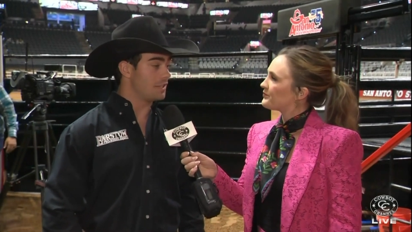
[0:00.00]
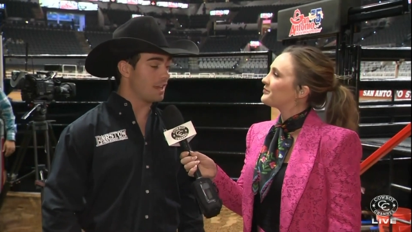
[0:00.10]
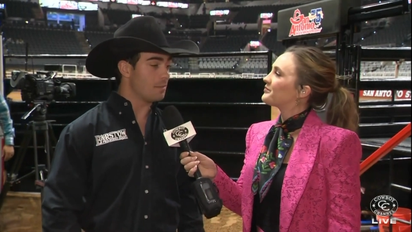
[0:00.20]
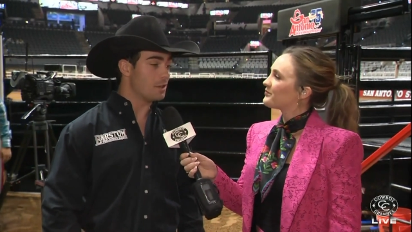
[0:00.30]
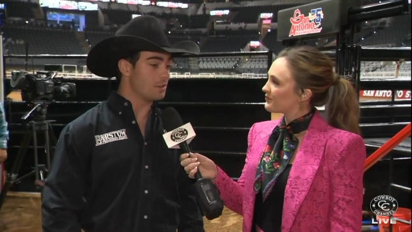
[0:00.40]
Speaker 1: at
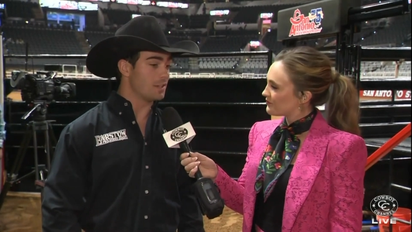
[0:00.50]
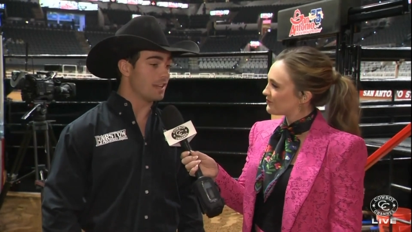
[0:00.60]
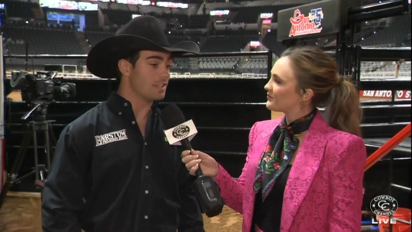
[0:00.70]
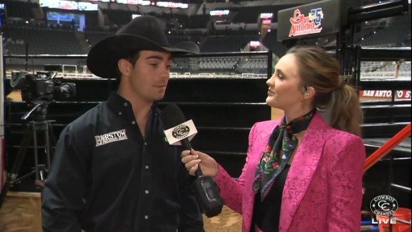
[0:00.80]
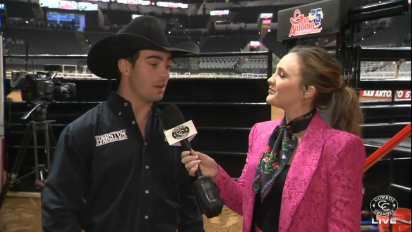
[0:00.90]
Sam
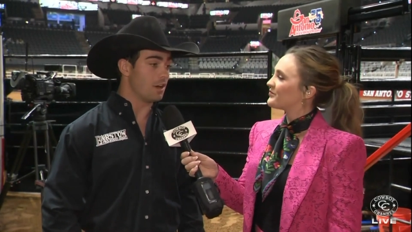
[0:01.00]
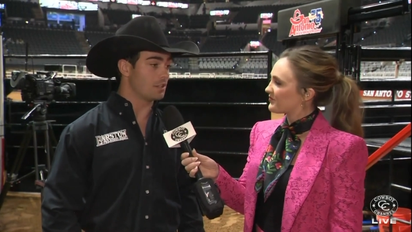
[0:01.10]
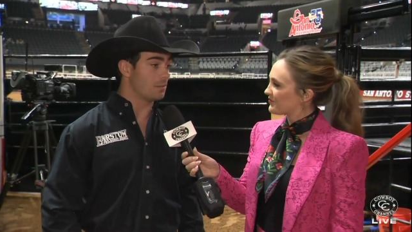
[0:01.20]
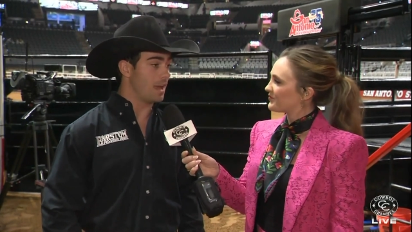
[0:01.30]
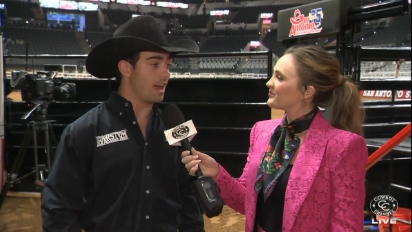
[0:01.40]
Houston, it's been
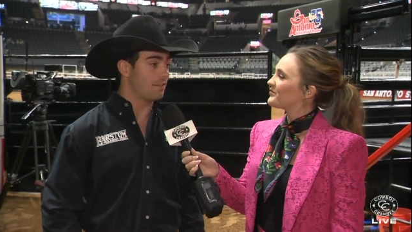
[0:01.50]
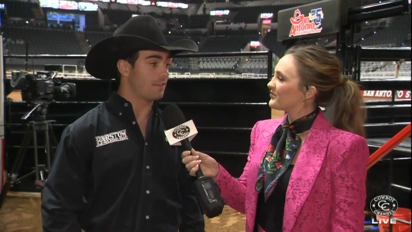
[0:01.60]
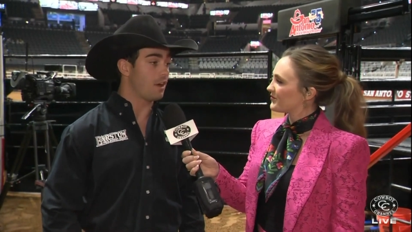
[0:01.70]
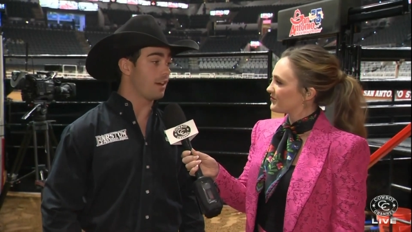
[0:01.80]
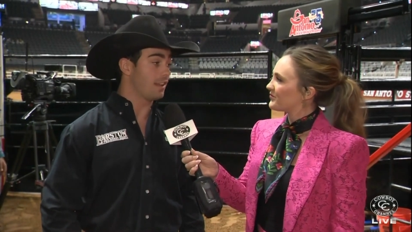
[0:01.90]
awesome to
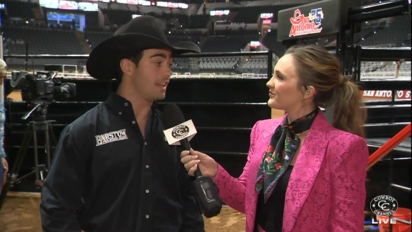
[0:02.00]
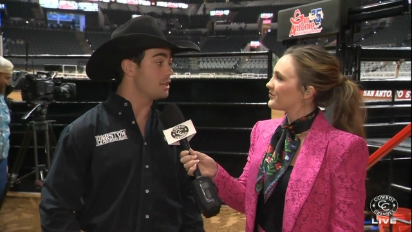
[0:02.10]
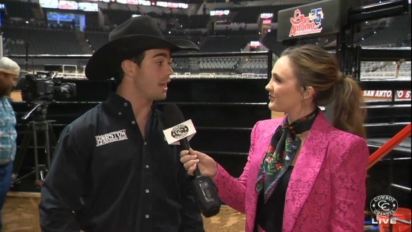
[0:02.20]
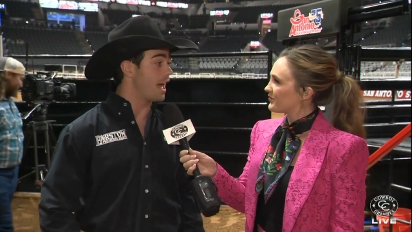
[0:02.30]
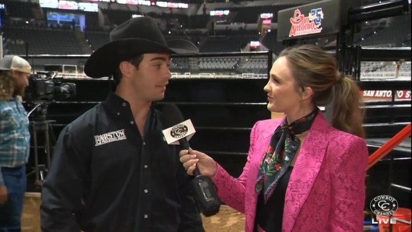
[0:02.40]
have co
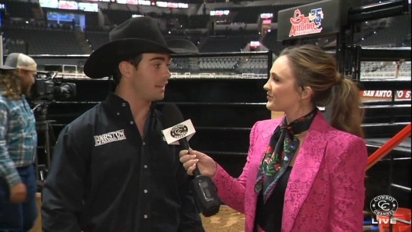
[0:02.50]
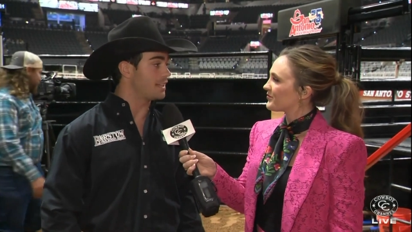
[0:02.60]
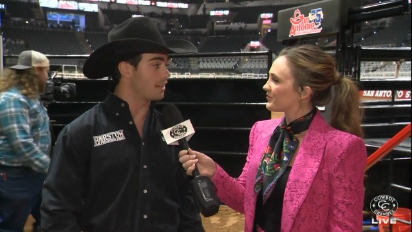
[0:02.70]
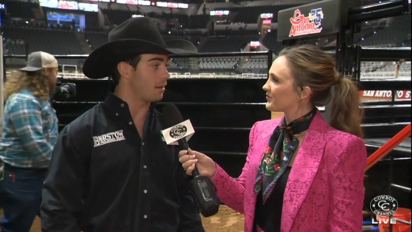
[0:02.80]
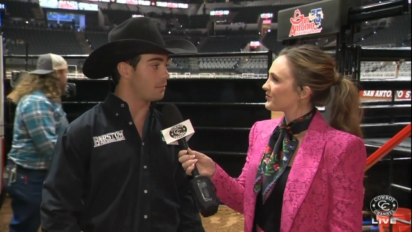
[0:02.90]
collegiate
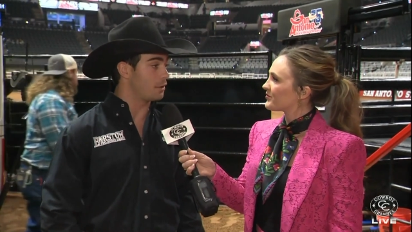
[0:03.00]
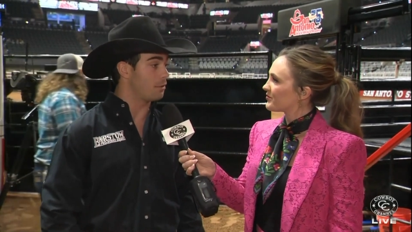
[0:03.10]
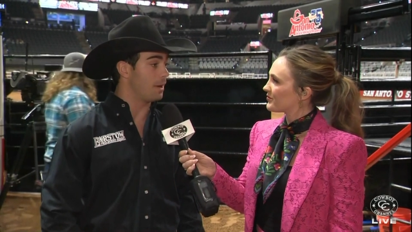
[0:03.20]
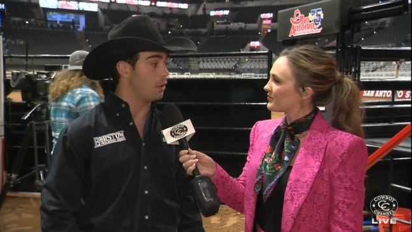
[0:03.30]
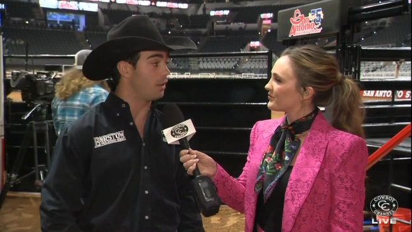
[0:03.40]
athletes come
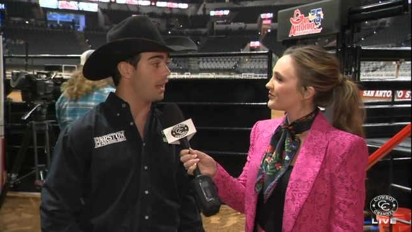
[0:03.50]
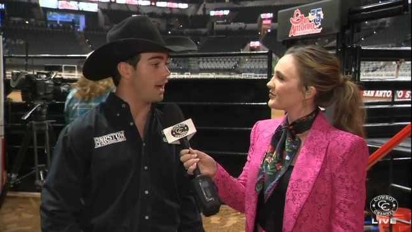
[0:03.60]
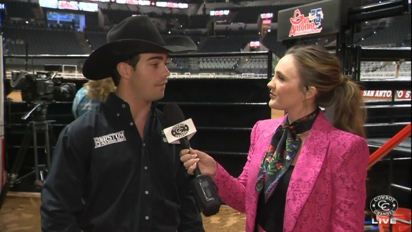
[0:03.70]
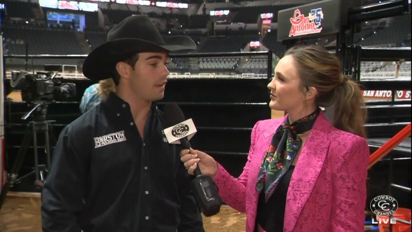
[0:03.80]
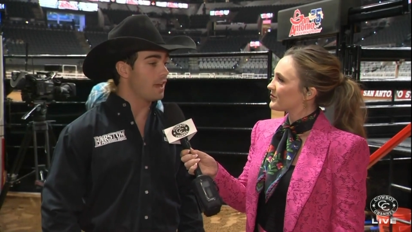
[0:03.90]
through my whole
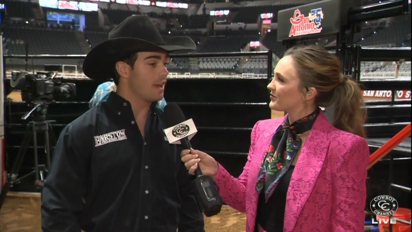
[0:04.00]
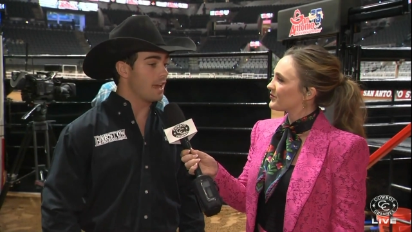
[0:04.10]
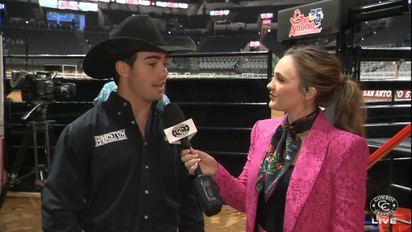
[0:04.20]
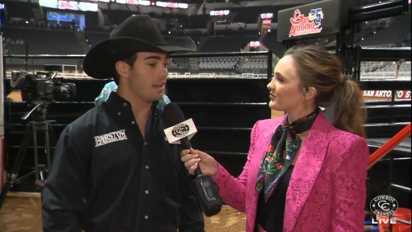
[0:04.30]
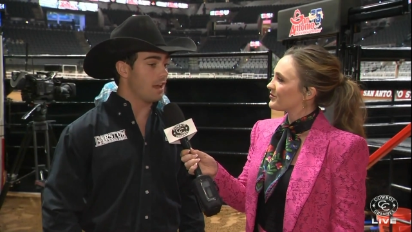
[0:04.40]
life,
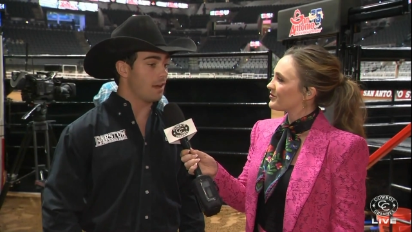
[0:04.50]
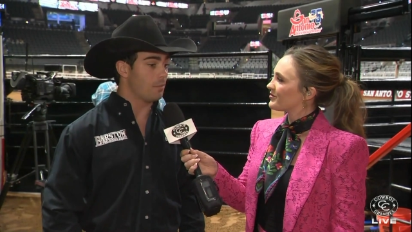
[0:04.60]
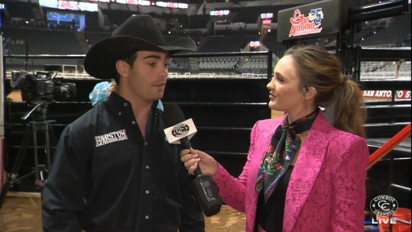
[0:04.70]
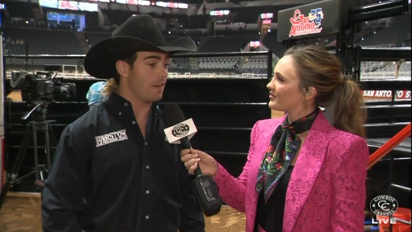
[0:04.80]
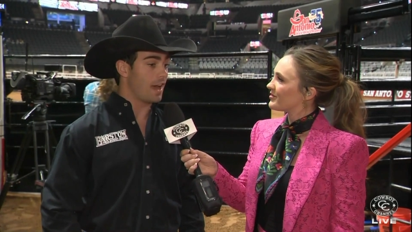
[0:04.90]
and
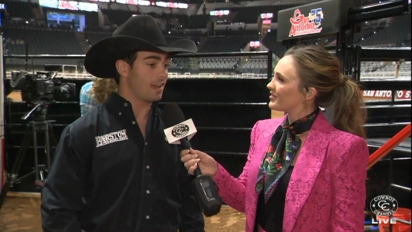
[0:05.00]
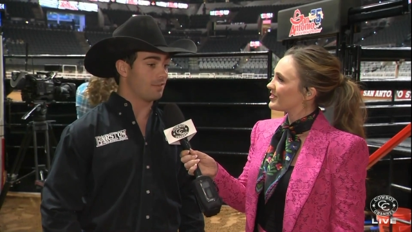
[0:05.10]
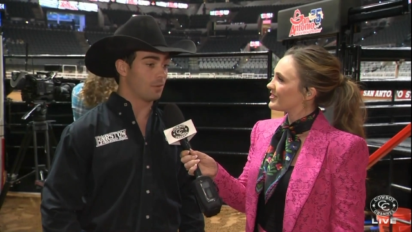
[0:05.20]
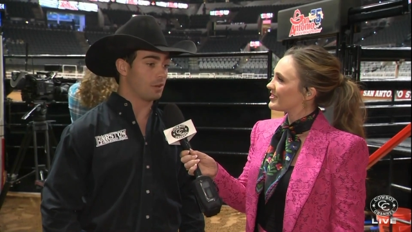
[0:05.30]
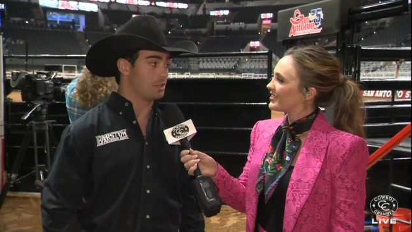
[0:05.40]
um, we've had
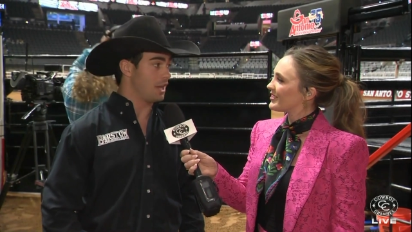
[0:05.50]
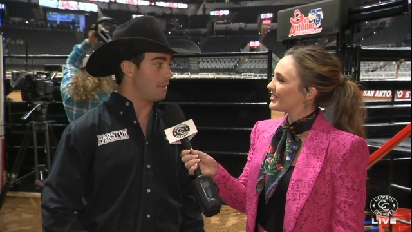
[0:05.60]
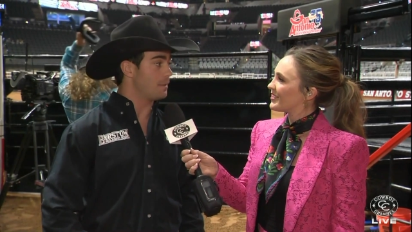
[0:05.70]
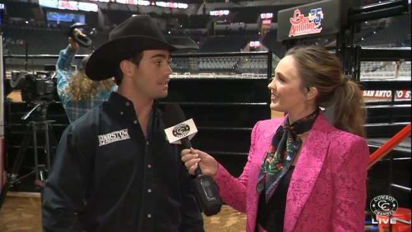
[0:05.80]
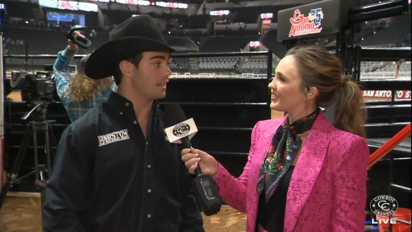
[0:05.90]
world
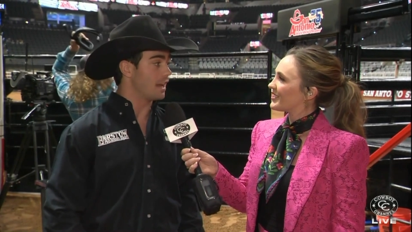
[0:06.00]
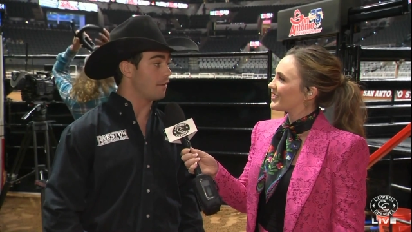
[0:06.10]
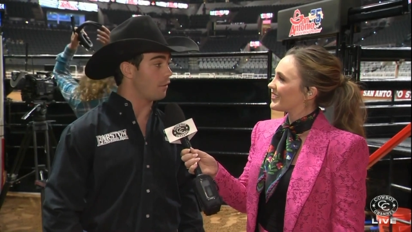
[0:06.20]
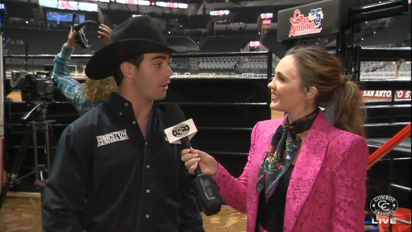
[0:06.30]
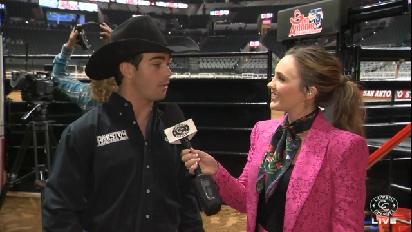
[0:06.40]
champions and
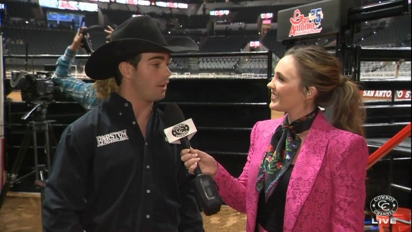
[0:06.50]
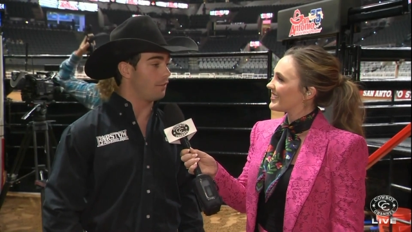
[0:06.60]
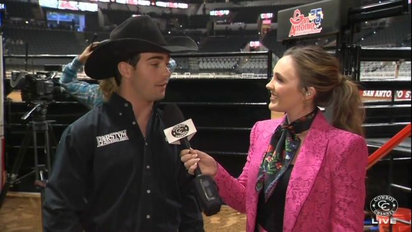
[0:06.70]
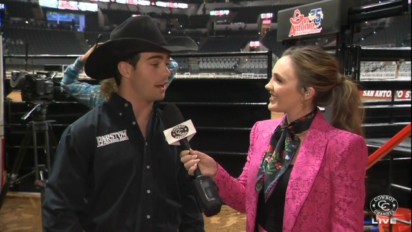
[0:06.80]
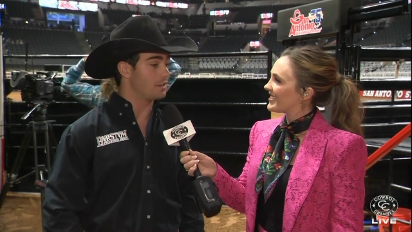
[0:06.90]
NFR
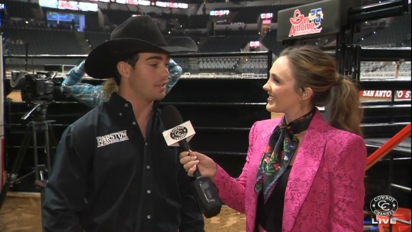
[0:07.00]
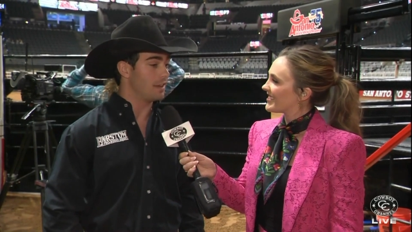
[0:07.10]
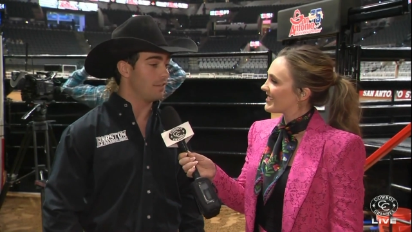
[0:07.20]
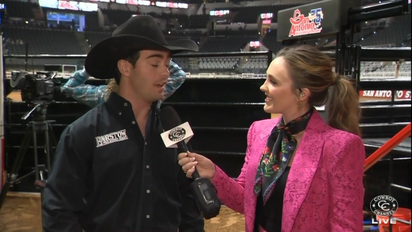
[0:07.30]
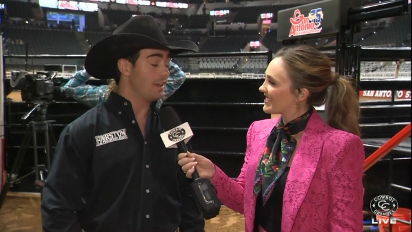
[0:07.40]
qualifiers
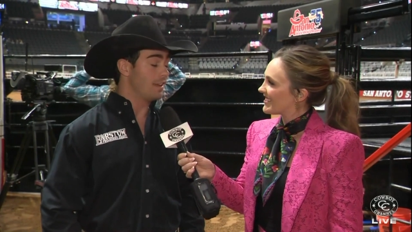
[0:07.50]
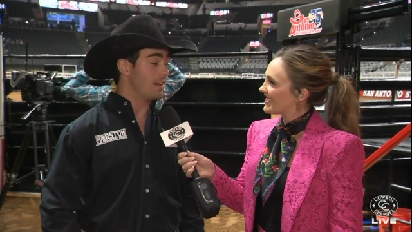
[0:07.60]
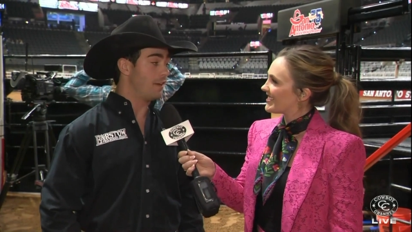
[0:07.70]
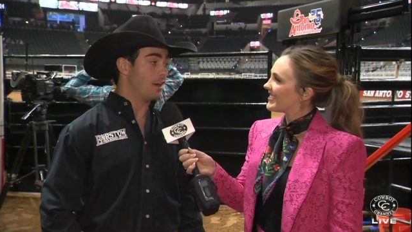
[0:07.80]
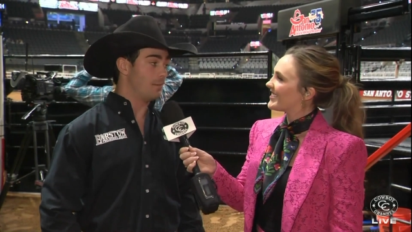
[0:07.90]
that have
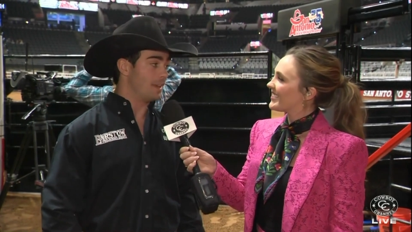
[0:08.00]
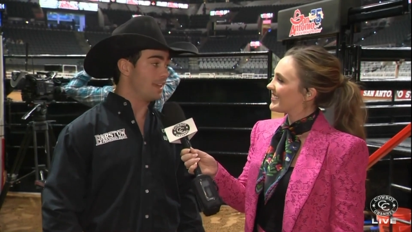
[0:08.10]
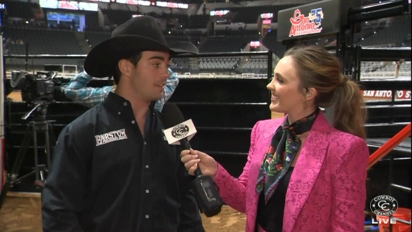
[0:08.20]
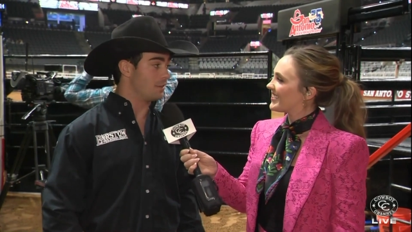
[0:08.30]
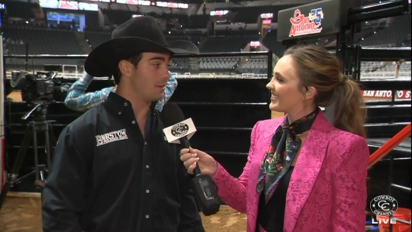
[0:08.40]
that have helped me get